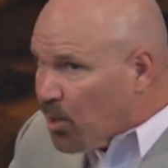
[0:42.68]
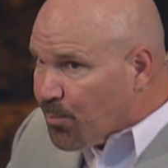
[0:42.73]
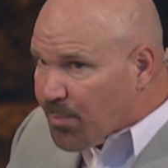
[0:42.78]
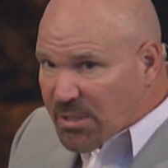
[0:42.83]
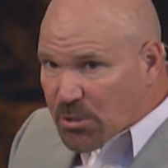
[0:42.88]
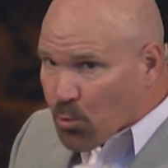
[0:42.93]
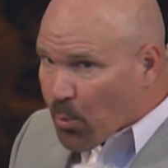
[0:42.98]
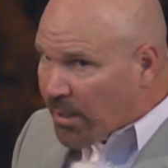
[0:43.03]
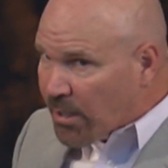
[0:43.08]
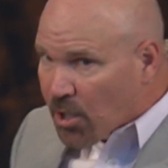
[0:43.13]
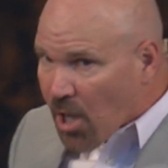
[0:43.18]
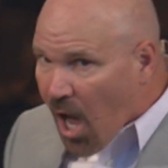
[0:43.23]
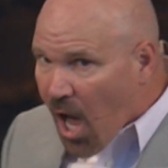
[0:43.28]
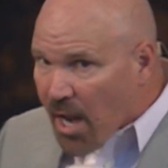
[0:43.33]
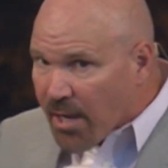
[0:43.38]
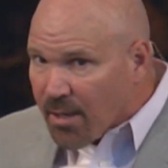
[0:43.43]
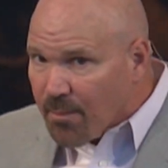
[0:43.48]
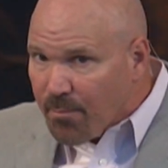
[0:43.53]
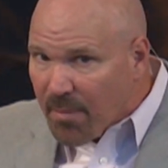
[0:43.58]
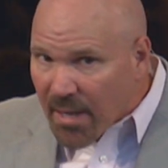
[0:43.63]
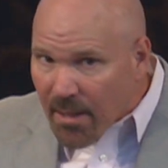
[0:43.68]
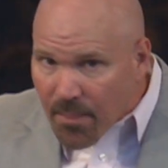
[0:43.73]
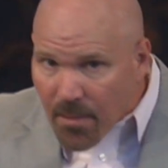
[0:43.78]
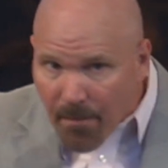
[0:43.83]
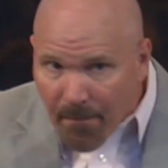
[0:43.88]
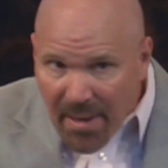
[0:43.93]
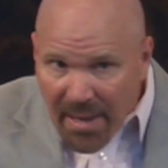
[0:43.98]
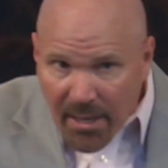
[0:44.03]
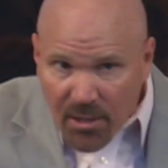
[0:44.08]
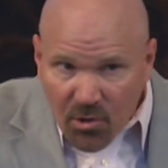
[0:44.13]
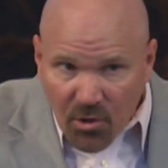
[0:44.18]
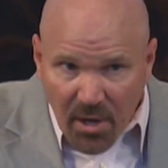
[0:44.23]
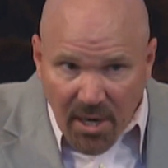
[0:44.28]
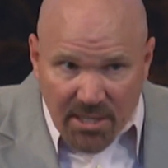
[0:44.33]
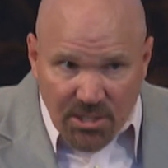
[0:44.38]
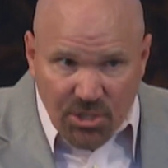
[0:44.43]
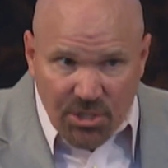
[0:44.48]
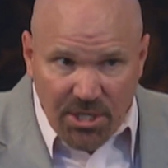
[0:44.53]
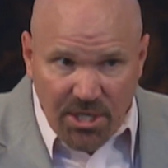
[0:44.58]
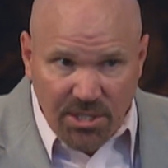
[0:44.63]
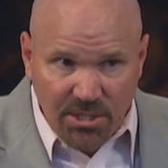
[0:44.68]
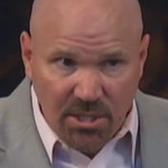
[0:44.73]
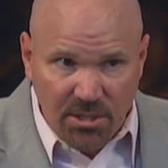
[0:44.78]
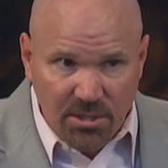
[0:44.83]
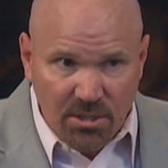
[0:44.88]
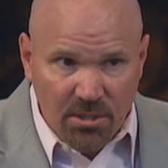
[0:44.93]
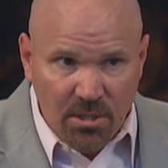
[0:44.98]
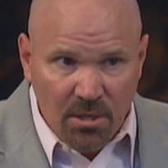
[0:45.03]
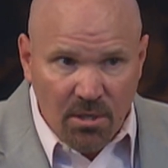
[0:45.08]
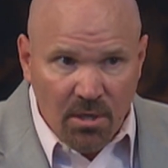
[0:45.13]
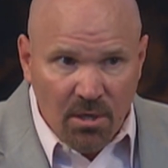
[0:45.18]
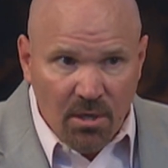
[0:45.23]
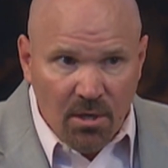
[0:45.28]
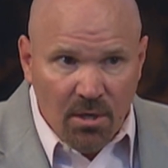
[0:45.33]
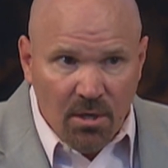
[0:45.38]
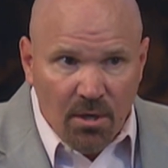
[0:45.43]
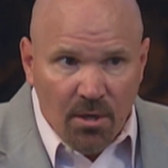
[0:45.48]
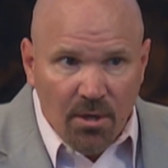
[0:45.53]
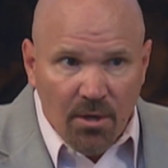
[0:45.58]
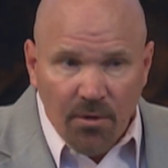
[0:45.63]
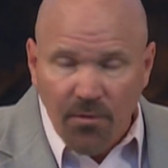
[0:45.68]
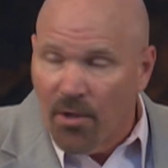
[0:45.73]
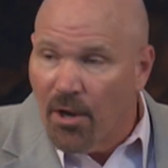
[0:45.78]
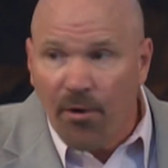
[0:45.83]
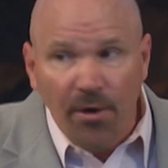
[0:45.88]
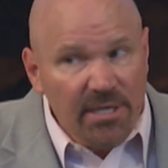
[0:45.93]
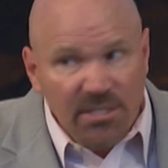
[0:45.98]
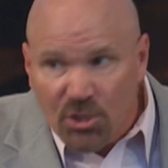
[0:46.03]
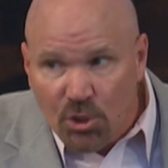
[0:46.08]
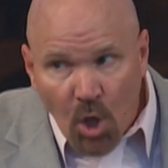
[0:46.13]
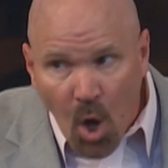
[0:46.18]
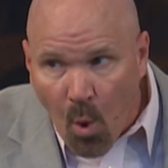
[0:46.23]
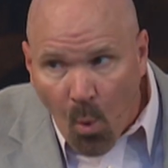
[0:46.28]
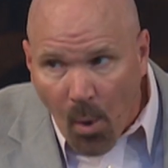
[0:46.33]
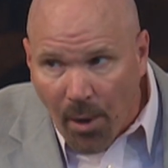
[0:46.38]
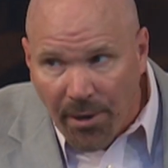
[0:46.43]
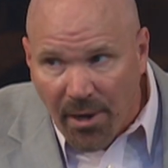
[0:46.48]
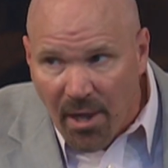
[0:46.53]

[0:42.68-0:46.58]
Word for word: between God and men, the man Christ Jesus. There is no one